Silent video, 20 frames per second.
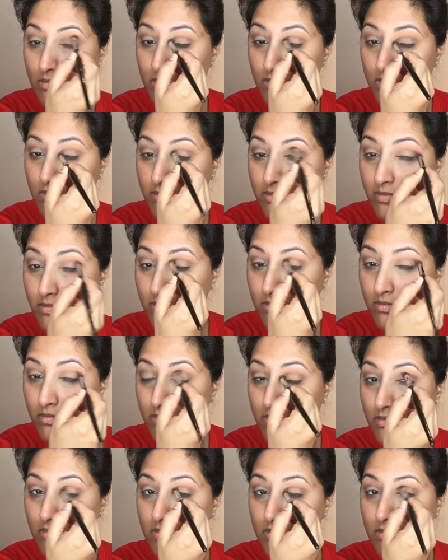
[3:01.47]
of create
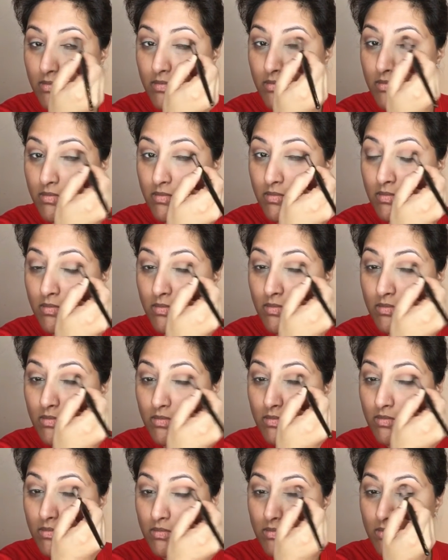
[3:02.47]
more of a depth
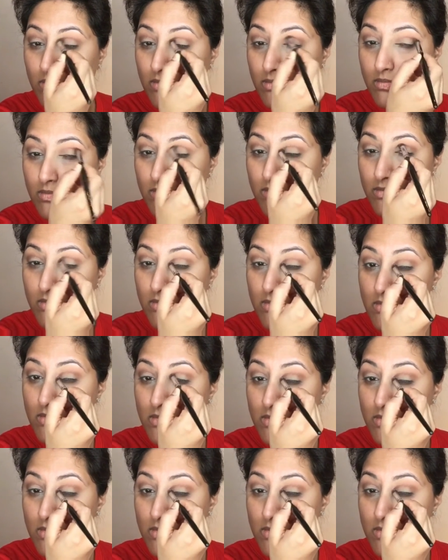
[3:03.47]
to my eye socket